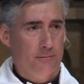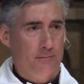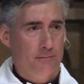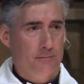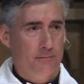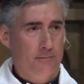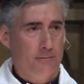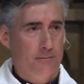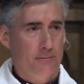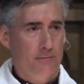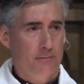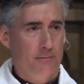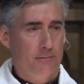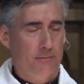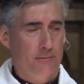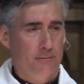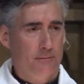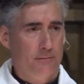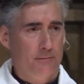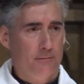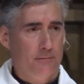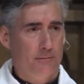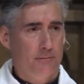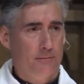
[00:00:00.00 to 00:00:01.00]

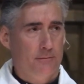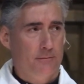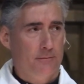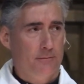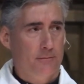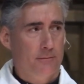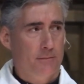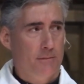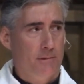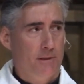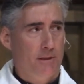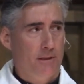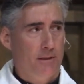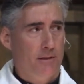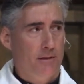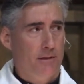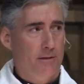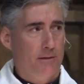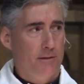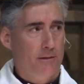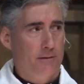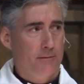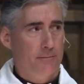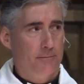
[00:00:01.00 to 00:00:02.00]

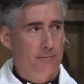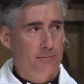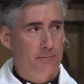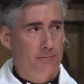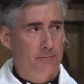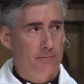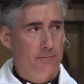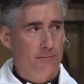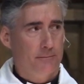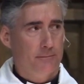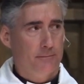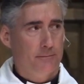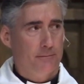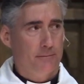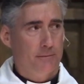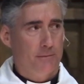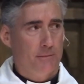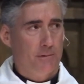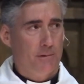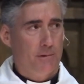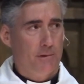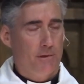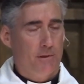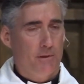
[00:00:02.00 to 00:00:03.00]

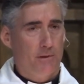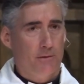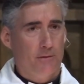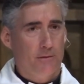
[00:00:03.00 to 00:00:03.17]
Nobody speaks.